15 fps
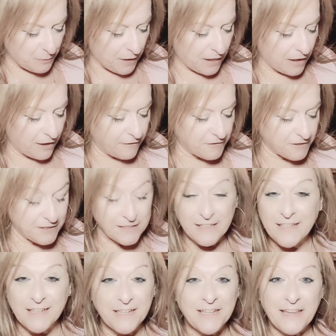my loves,
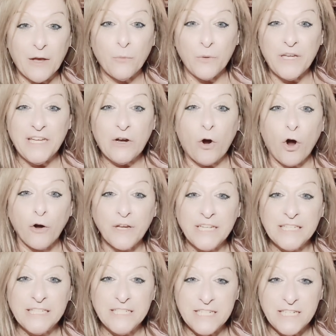that we are
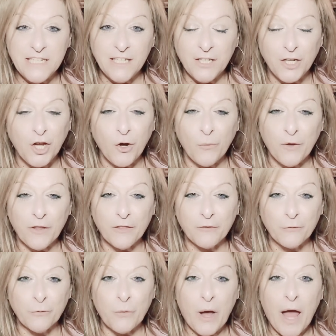indeed going
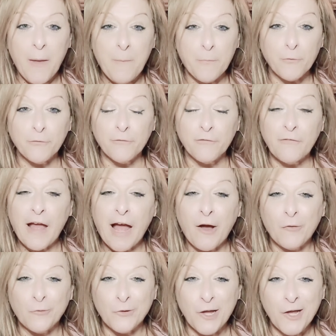through a
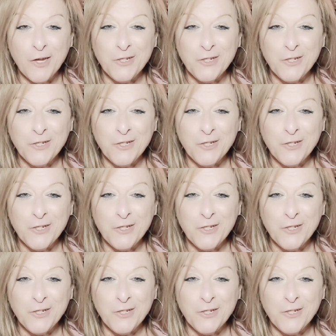profound